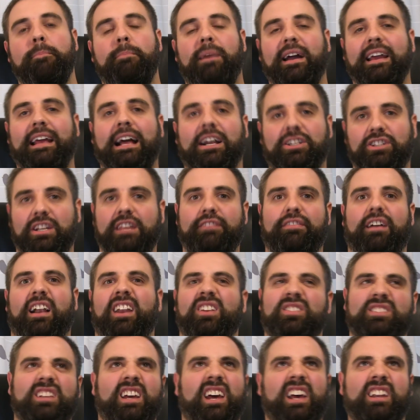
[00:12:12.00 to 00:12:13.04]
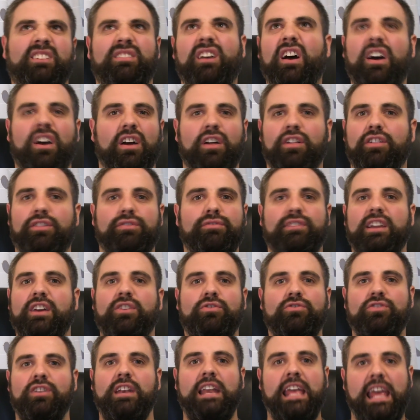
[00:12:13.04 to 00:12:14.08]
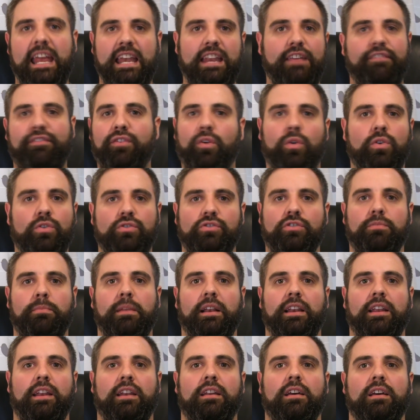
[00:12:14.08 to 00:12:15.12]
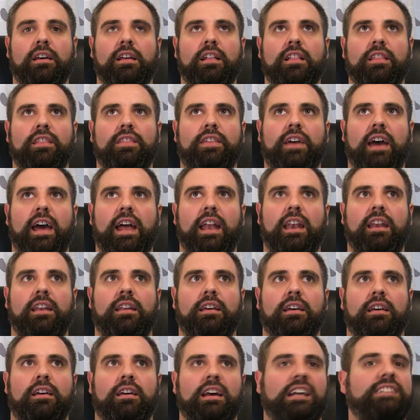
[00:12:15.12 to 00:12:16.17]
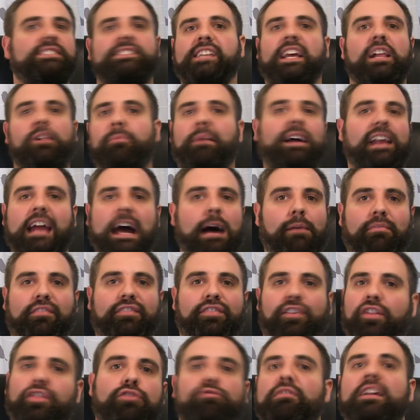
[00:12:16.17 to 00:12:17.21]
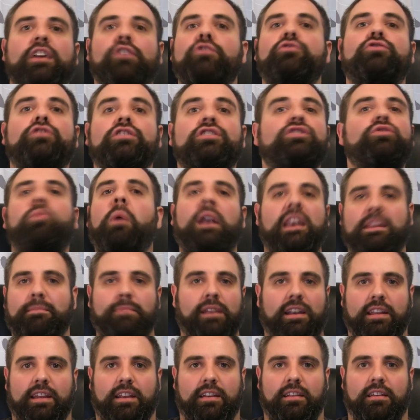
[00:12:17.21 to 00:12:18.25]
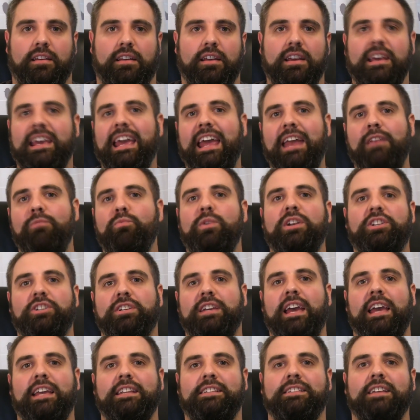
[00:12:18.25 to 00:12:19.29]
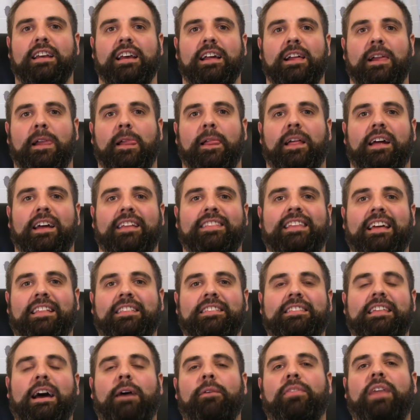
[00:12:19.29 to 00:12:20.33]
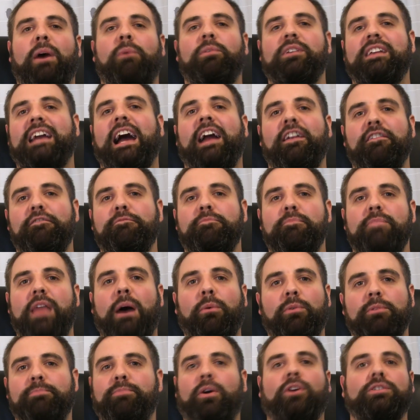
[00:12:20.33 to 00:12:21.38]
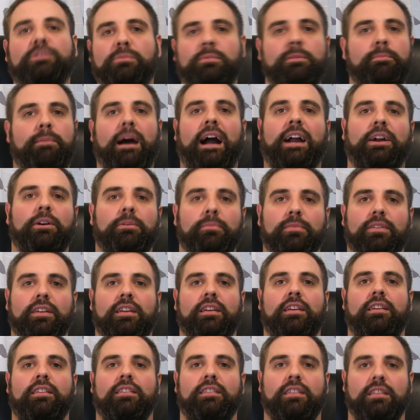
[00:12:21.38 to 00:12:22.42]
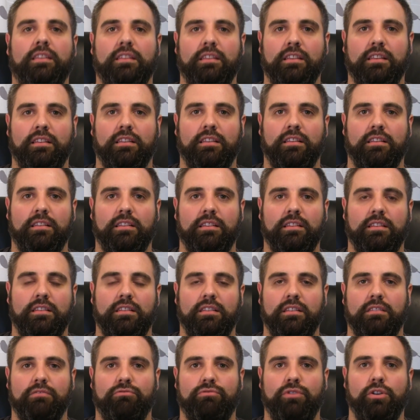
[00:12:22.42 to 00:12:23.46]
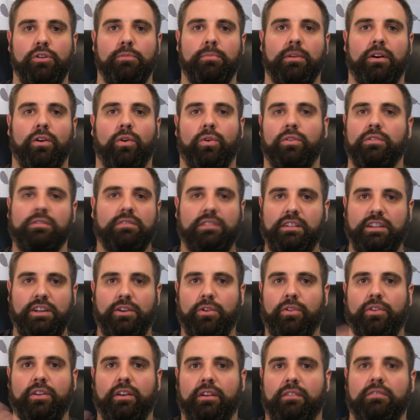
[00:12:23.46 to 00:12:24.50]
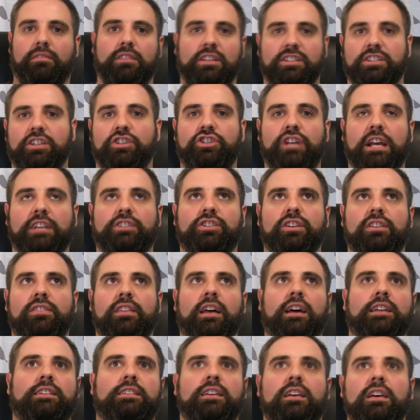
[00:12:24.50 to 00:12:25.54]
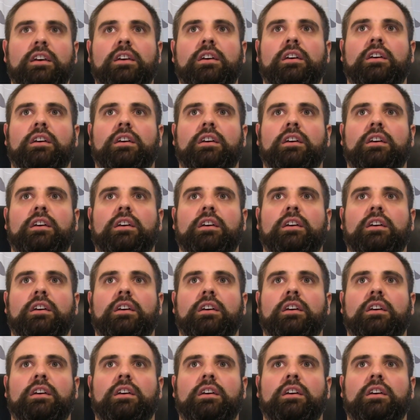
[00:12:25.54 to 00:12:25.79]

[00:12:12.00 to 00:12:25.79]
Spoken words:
Mike Ashley values it at 380, 400 million, then a sale might happen for 320 million, in which case that would possibly back up the rumour, or the suggestion that